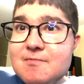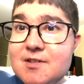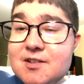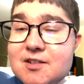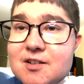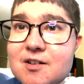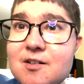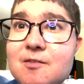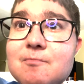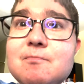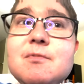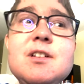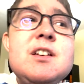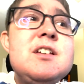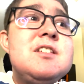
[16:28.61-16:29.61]
So
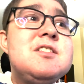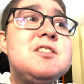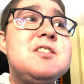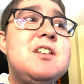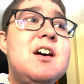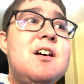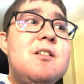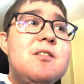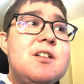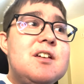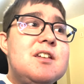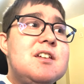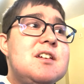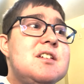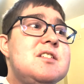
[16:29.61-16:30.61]
so now
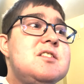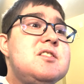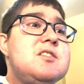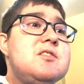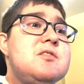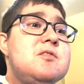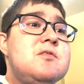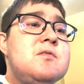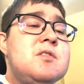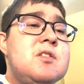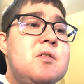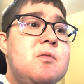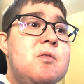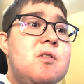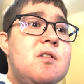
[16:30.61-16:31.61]
getting into
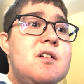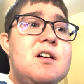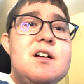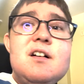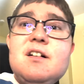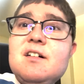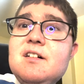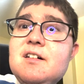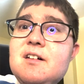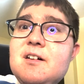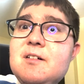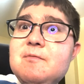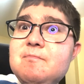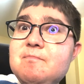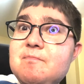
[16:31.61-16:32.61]
your uh,
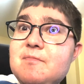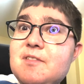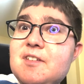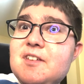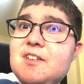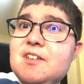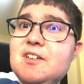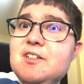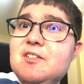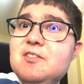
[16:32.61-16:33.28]
uh, your